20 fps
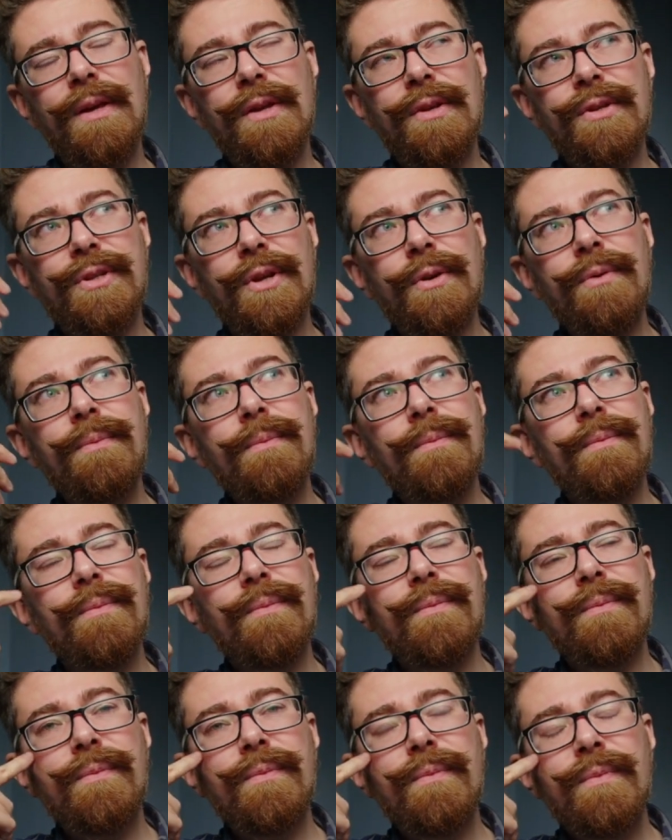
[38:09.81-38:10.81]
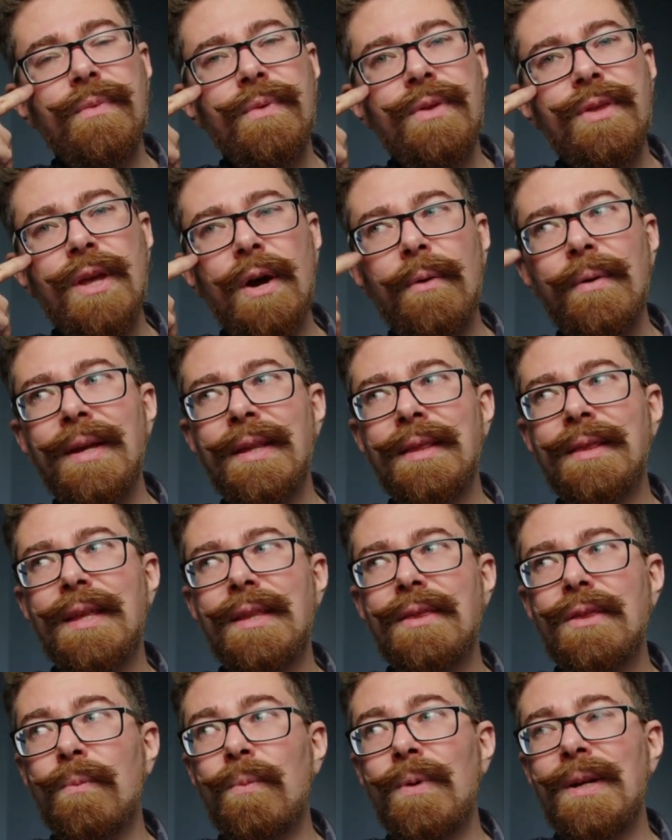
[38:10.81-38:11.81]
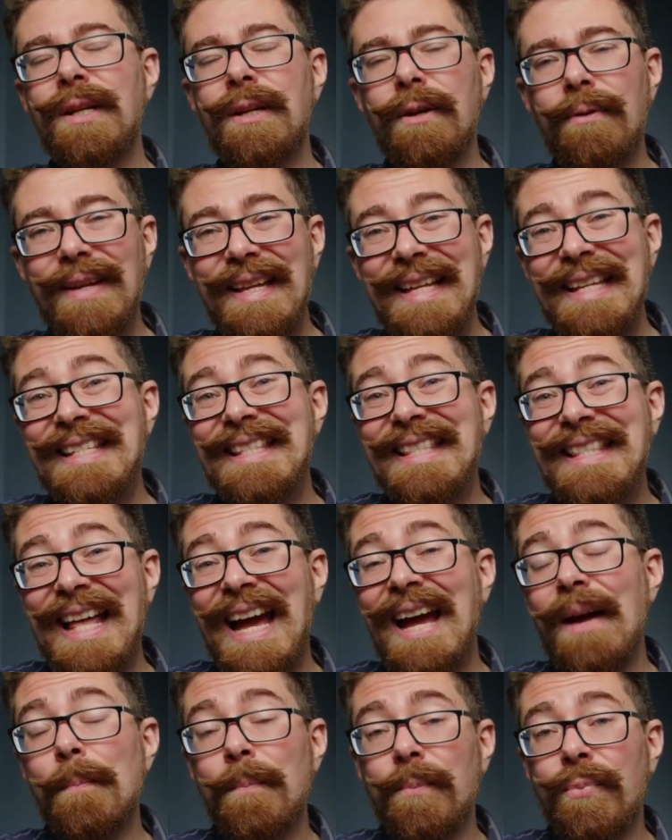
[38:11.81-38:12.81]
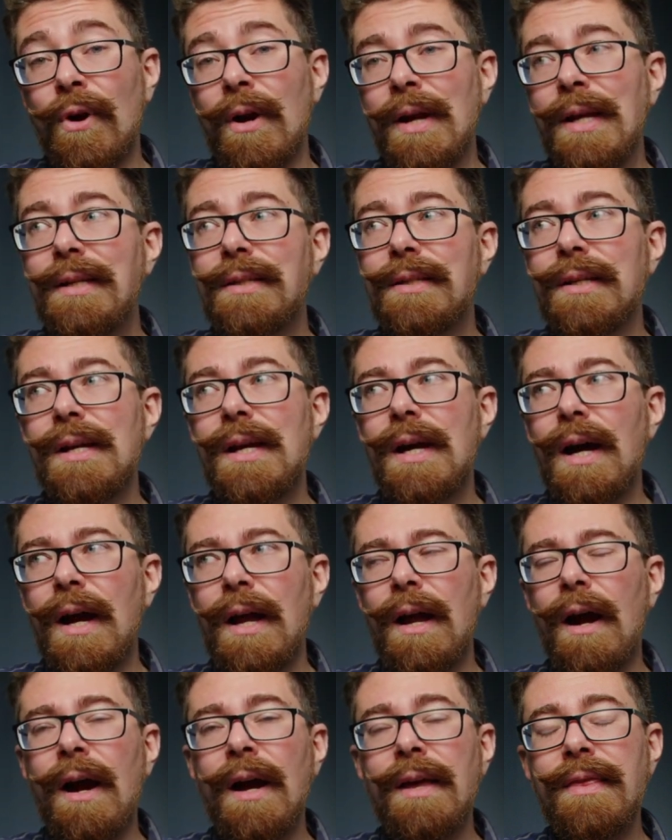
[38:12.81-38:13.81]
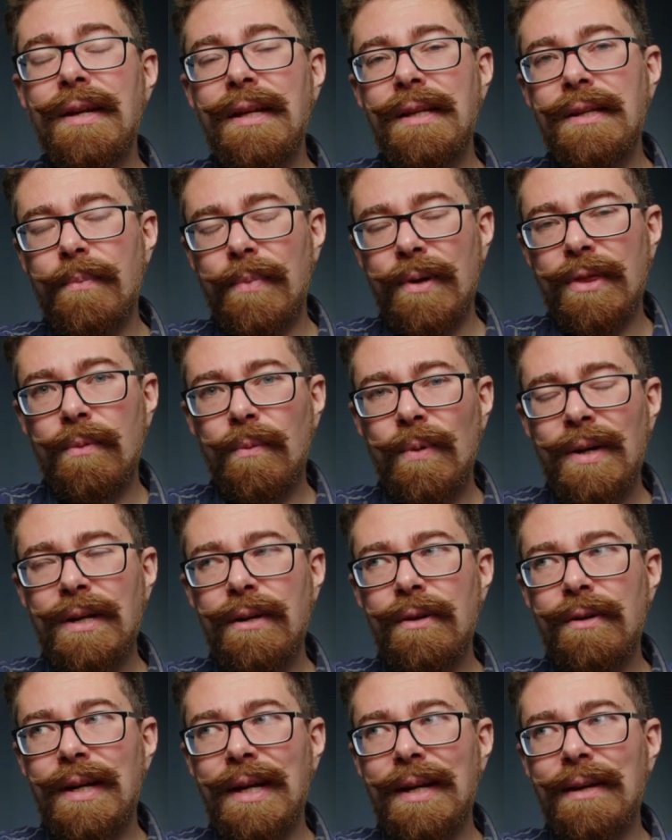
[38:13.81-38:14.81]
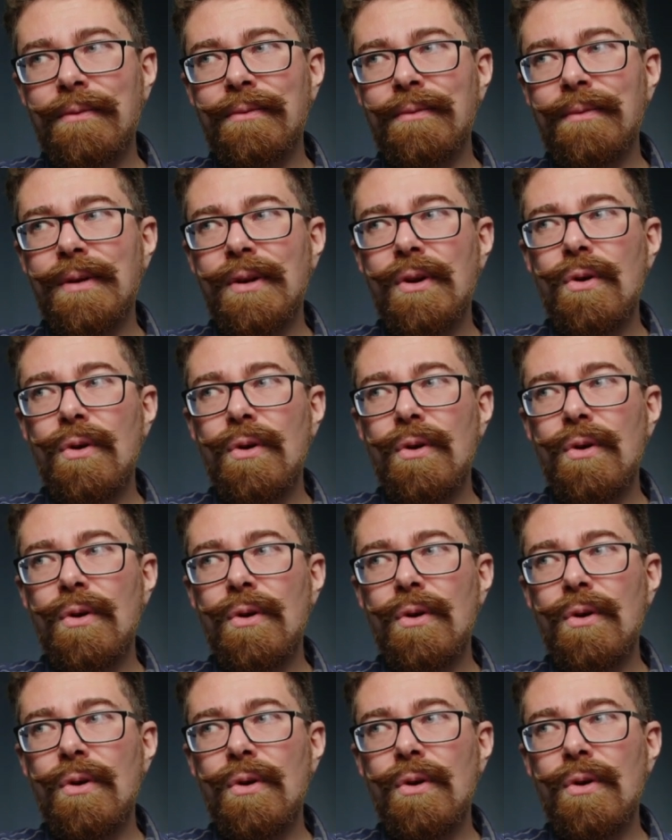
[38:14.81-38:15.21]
So knowing that the window is that bright, I either need to bring the window down,